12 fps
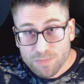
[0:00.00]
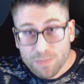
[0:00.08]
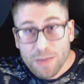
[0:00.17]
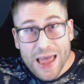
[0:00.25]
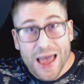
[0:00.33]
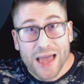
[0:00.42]

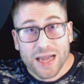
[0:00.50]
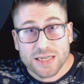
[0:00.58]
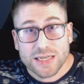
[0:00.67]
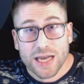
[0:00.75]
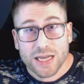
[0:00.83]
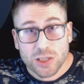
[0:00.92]
pack
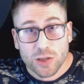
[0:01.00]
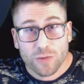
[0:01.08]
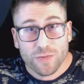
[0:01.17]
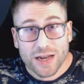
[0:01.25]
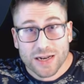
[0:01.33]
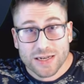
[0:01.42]
attached to your
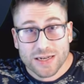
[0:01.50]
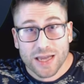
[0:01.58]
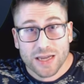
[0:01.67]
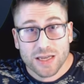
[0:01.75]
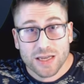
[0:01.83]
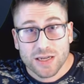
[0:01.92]

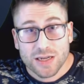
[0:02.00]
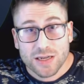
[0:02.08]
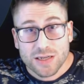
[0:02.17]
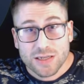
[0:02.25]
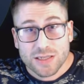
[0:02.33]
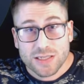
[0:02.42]
Fanatec
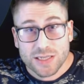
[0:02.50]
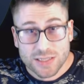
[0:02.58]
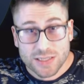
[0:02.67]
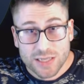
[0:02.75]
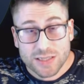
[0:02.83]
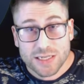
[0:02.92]
CSL